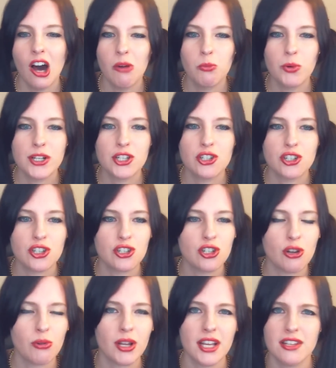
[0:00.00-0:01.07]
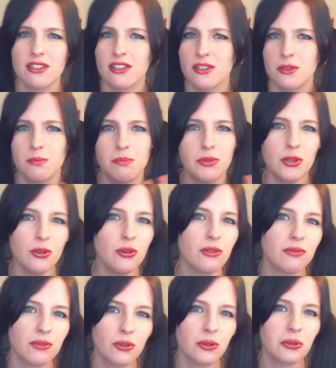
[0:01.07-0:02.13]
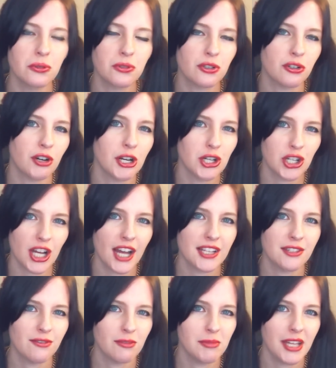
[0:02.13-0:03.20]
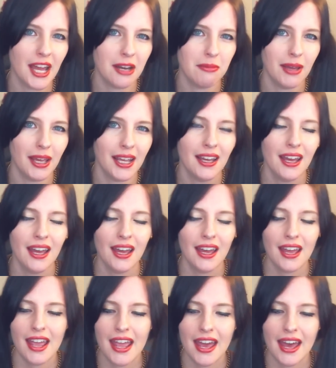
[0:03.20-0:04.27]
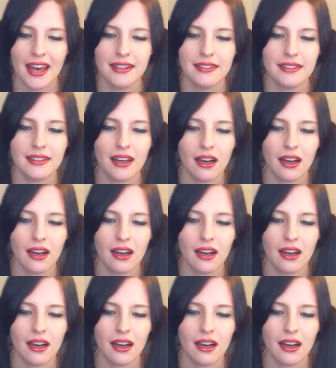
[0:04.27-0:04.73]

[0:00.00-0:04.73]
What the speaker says: Which just showcases beautiful screenshots from the anime. And